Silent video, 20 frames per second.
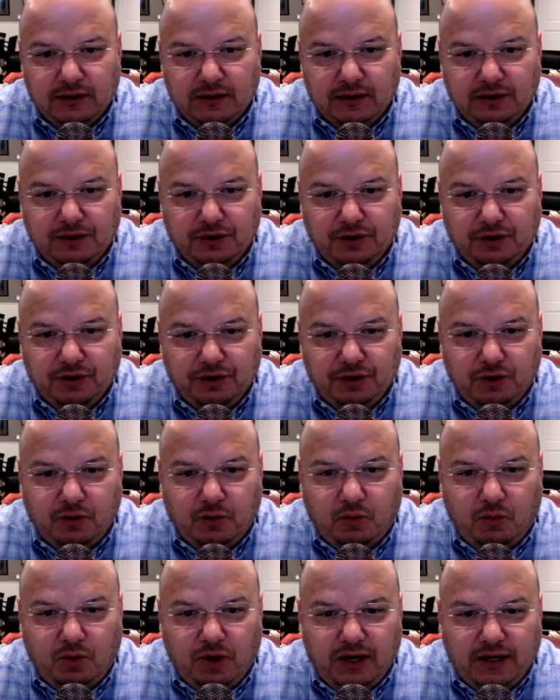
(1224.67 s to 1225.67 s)
you
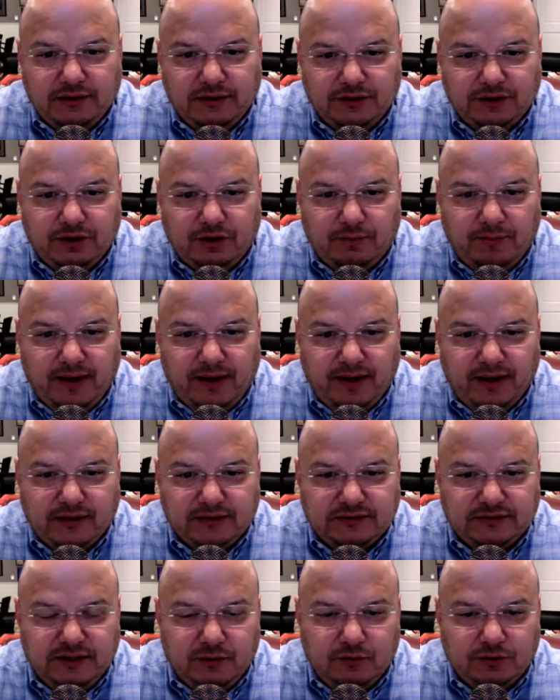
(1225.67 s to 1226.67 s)
don't want to go back
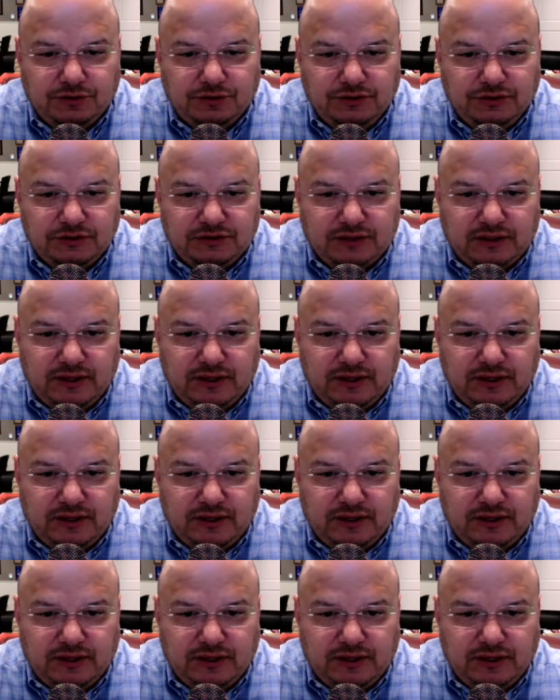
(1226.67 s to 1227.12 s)
and say, well, geez,